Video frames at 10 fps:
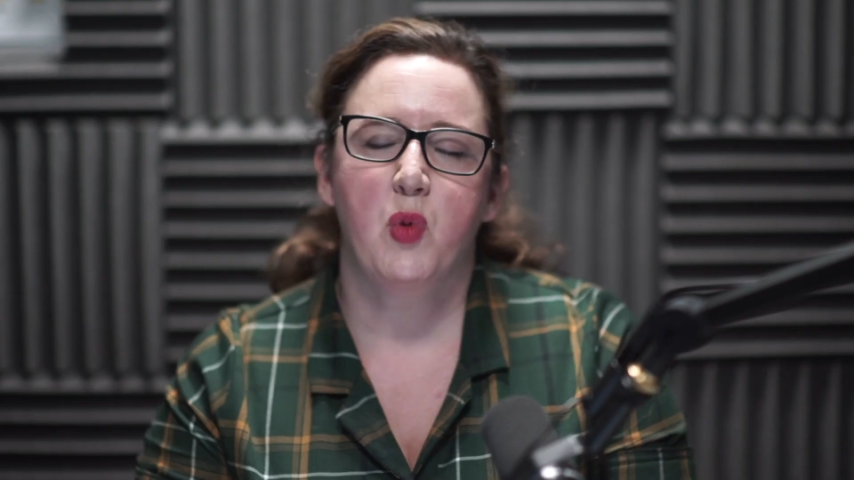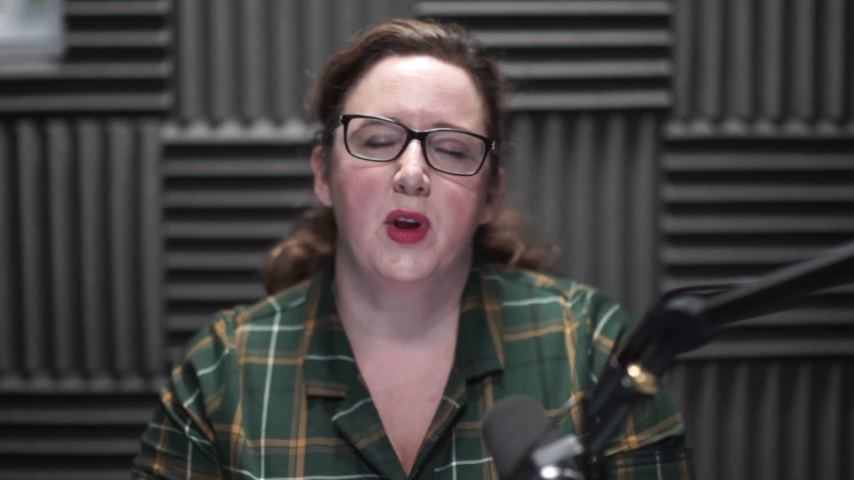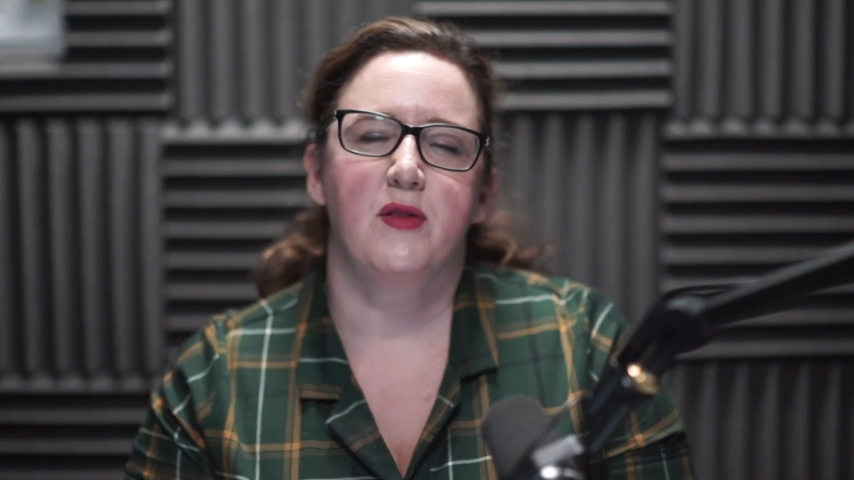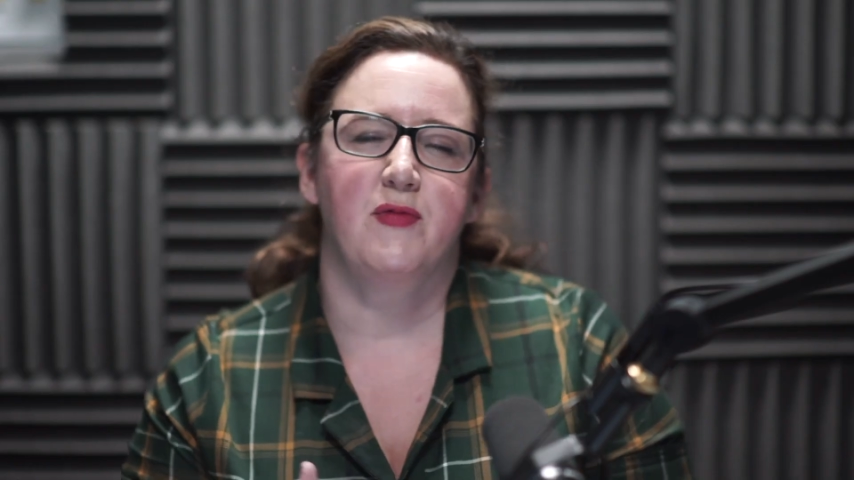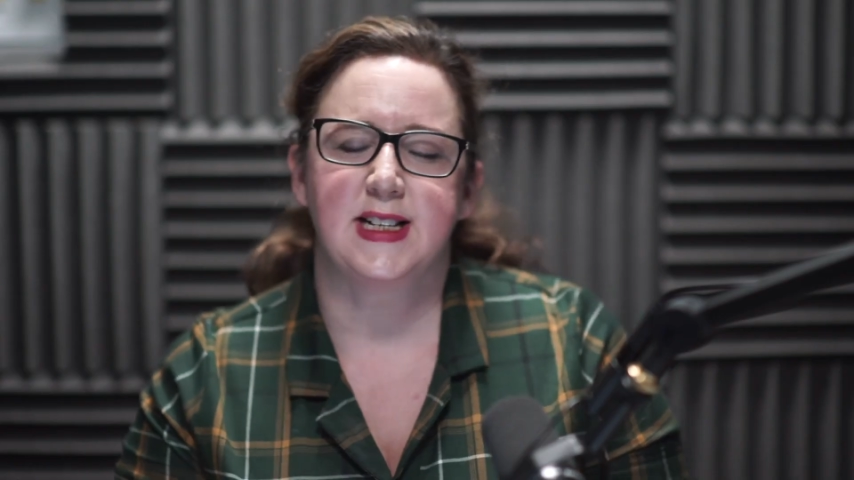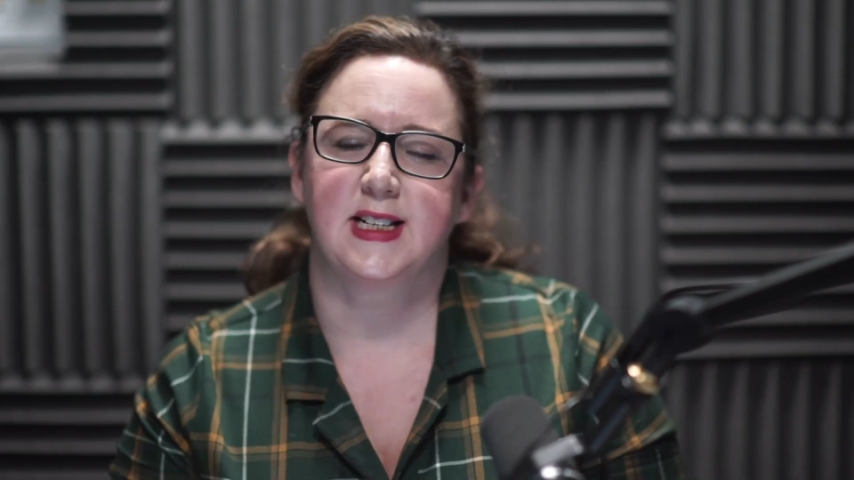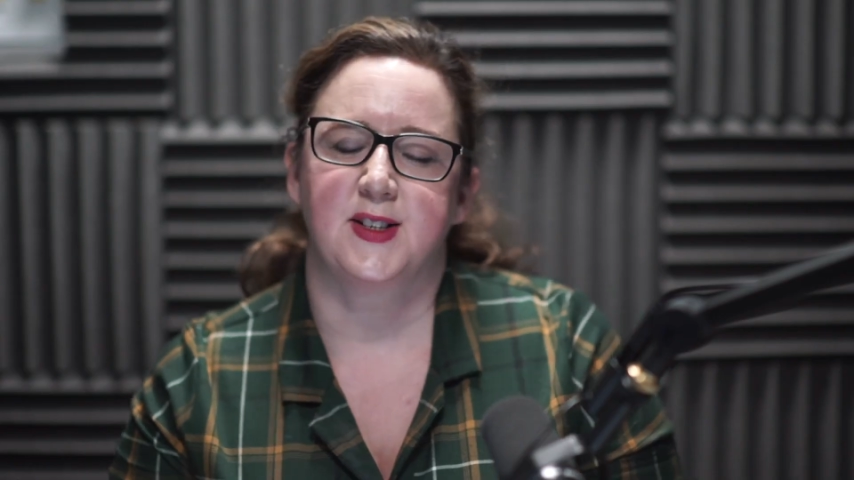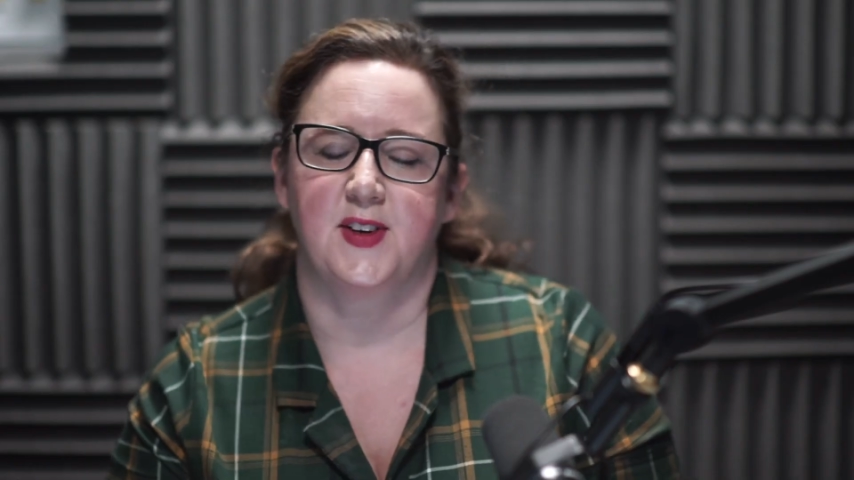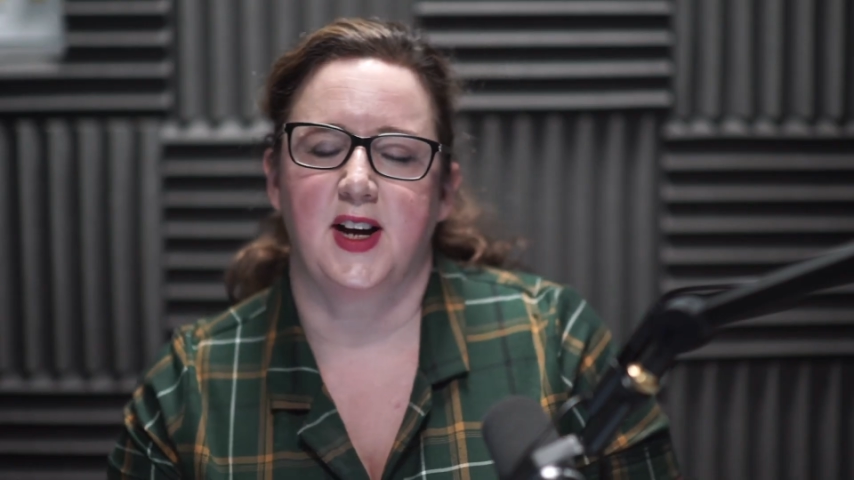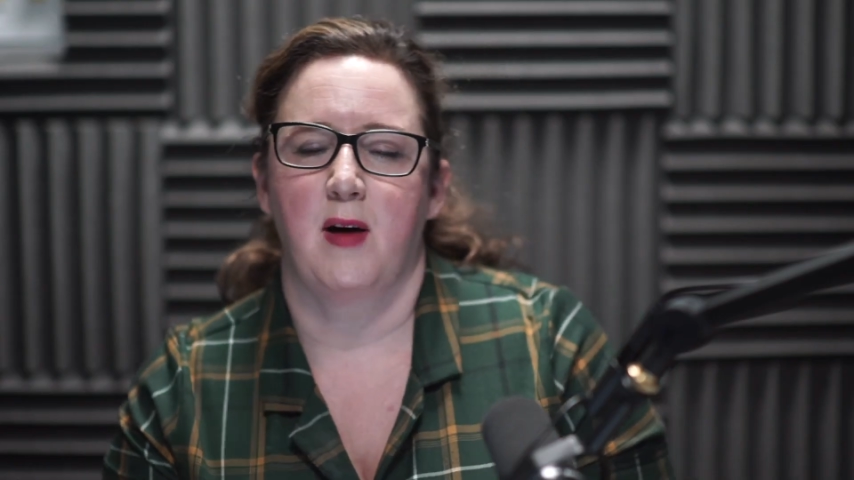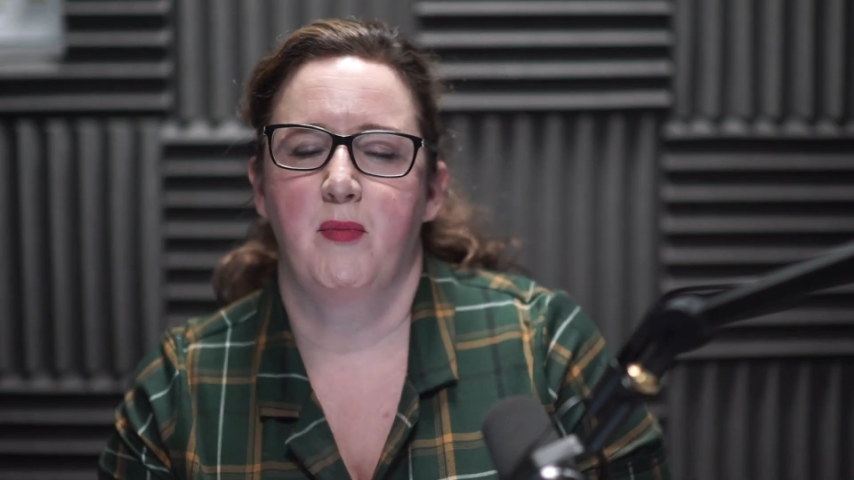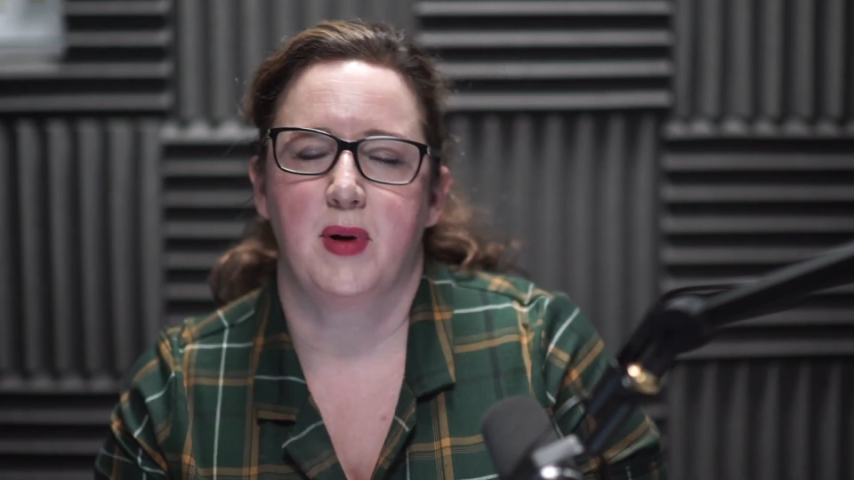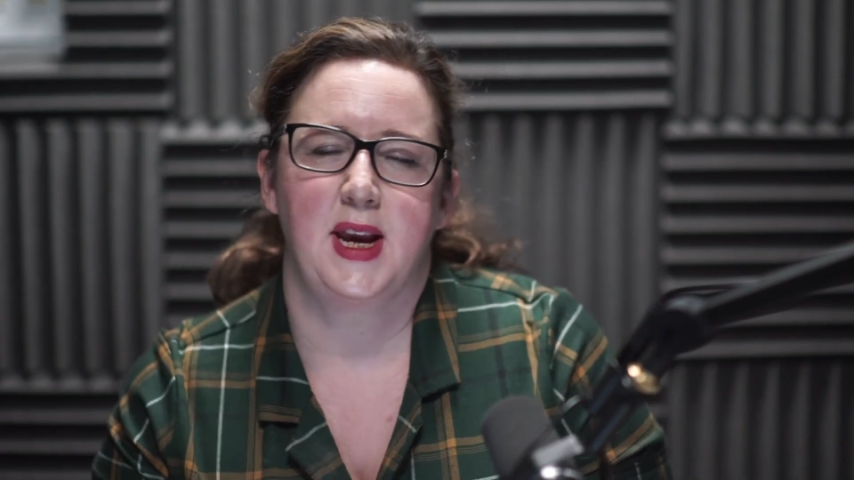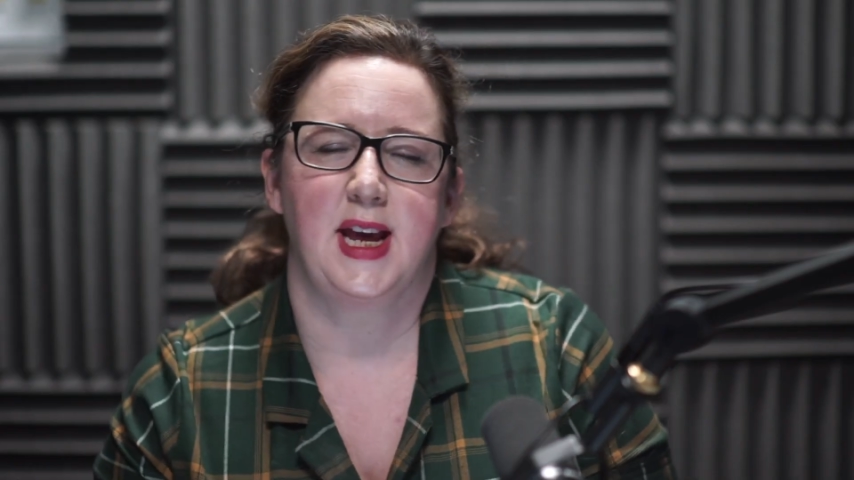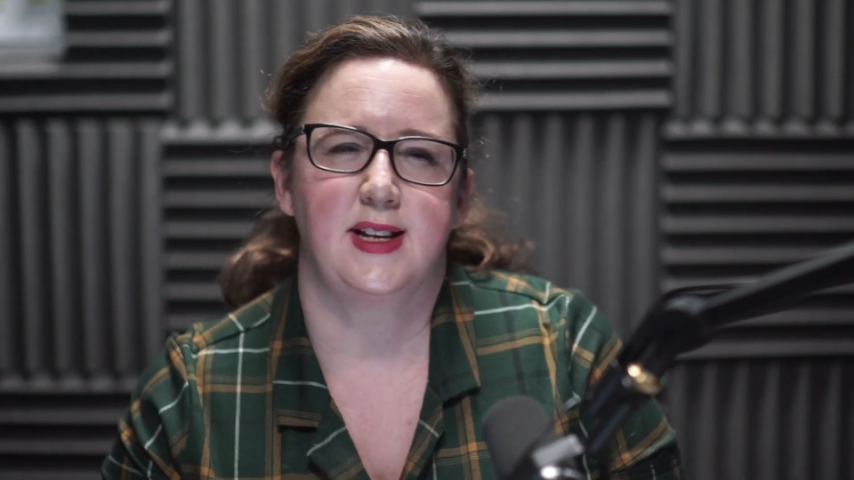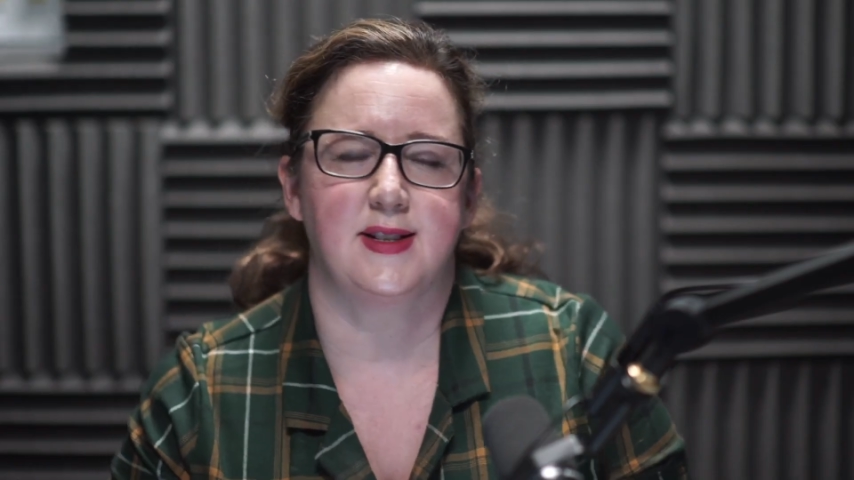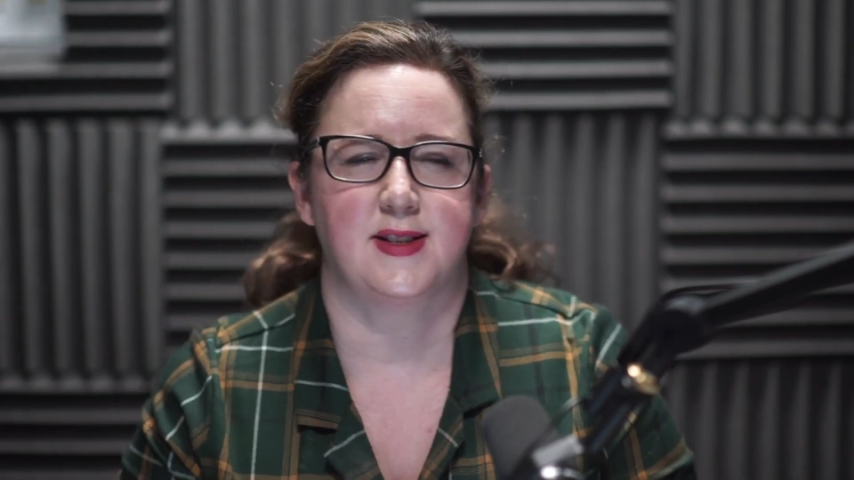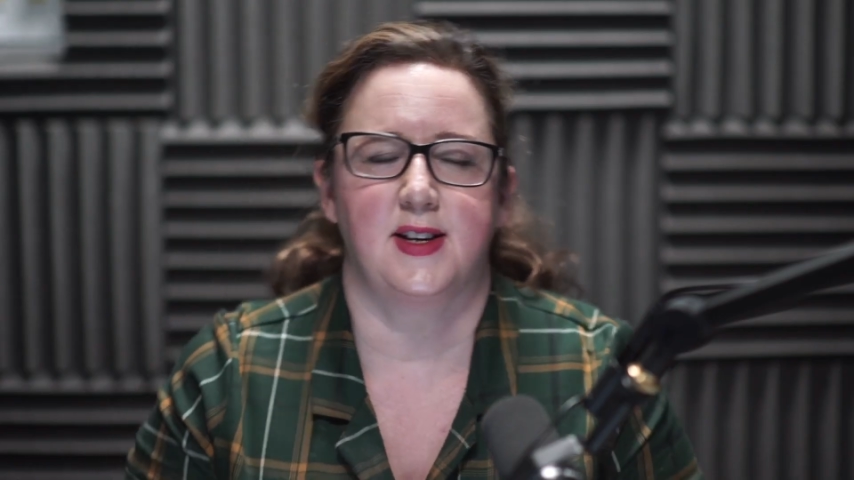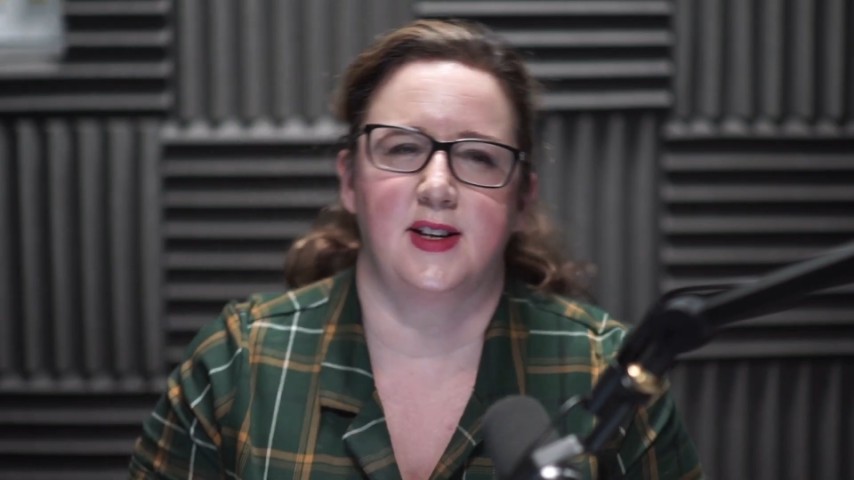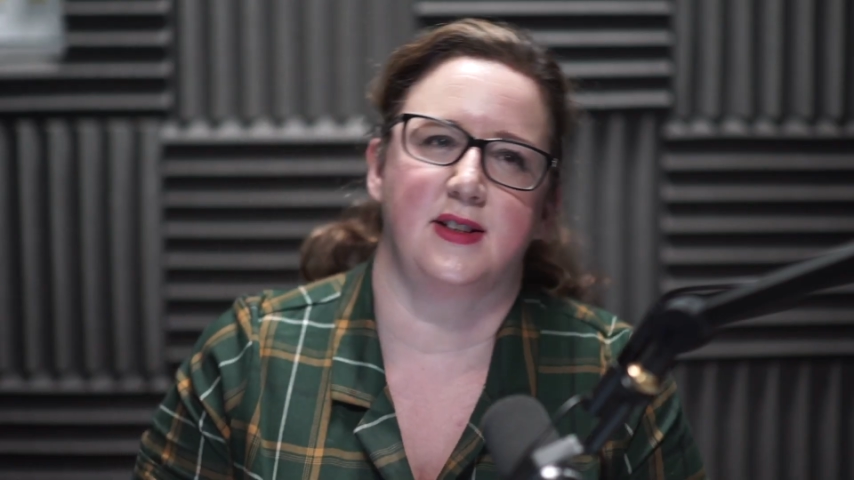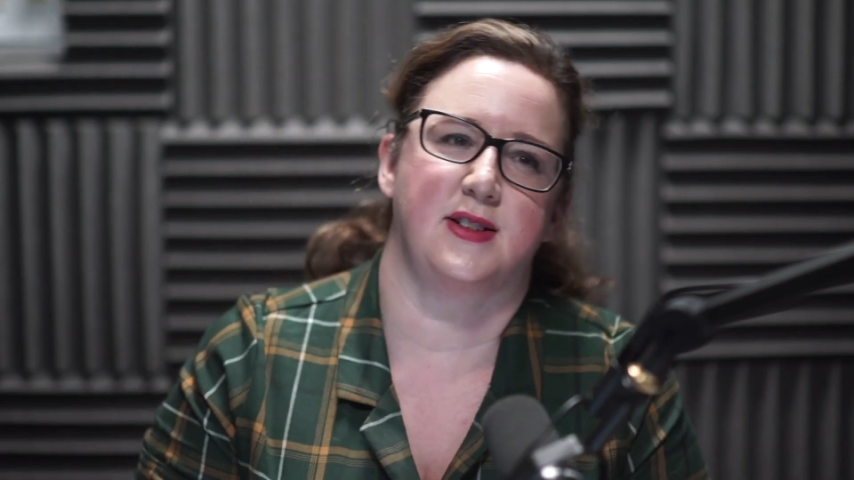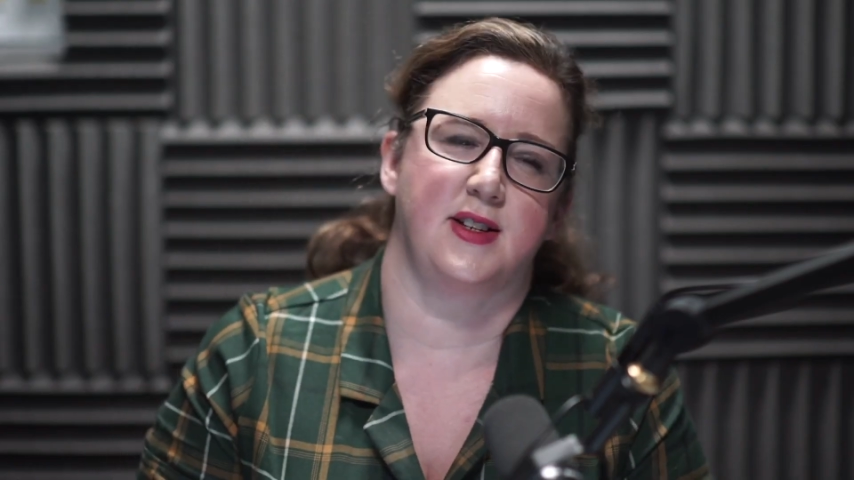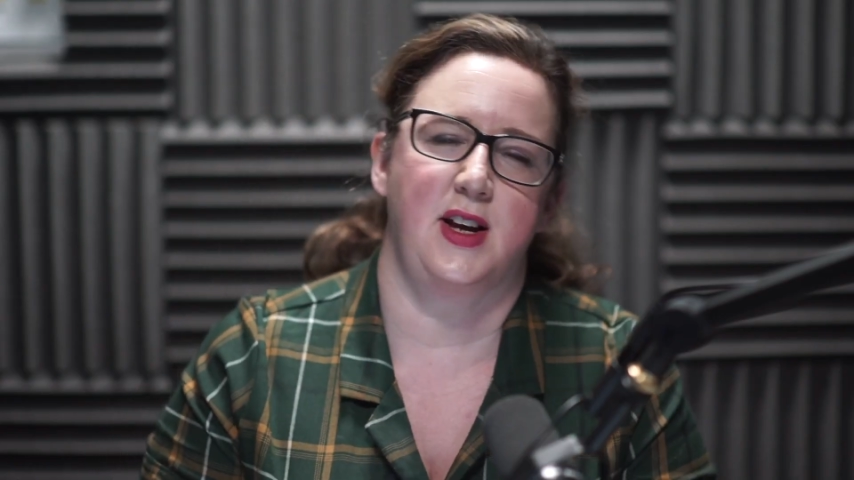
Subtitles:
what are the risks for companies that,